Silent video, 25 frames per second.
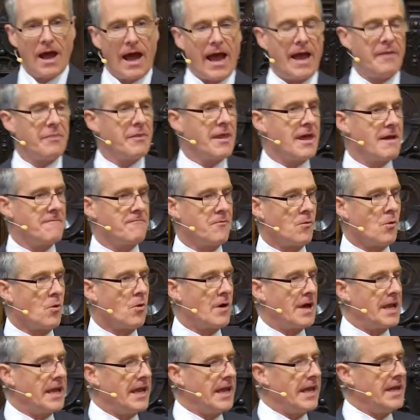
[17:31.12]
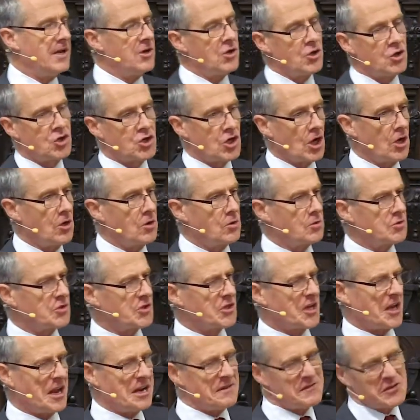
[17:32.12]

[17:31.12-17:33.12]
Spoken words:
And therefore, in Joel's kind